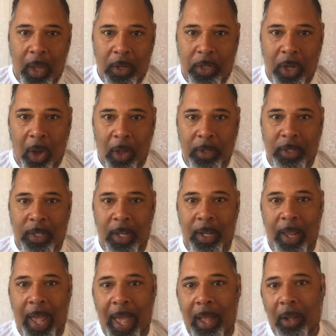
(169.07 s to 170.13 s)
chance
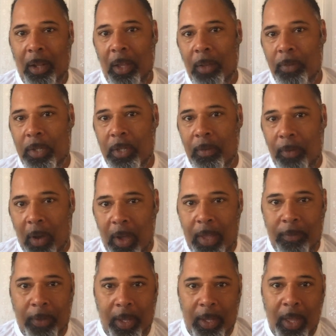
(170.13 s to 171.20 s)
in hell of
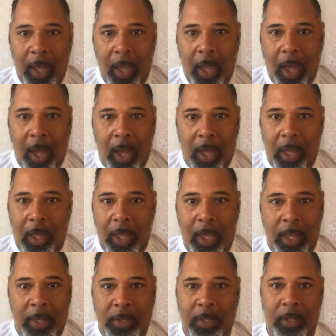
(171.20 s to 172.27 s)
surviving.
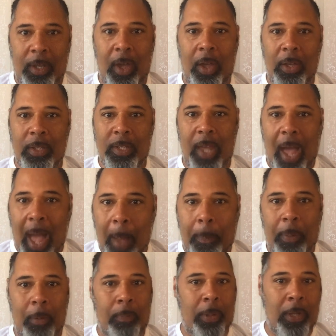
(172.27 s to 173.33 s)
It isn't going to
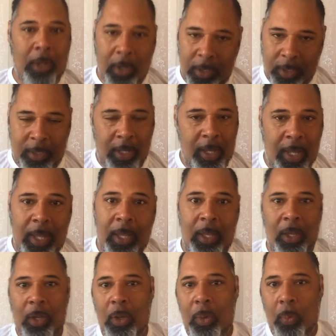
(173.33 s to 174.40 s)
happen, because the
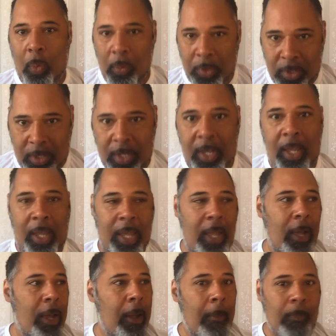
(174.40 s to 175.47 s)
EU will
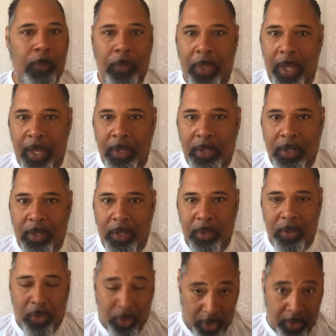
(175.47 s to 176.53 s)
see
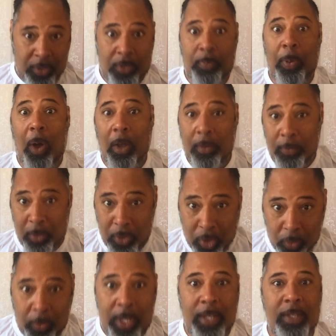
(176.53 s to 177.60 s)
this, it's part of the
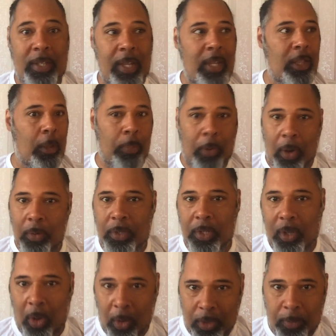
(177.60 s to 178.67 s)
treaty, the
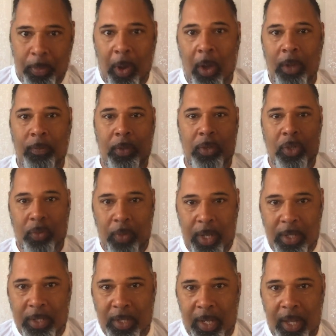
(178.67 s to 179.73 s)
protocol's part of the
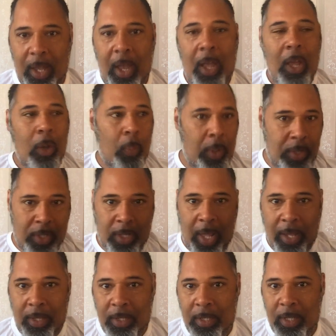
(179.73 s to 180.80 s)
treaty, which
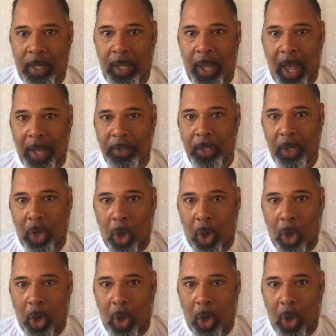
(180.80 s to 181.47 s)
they see as a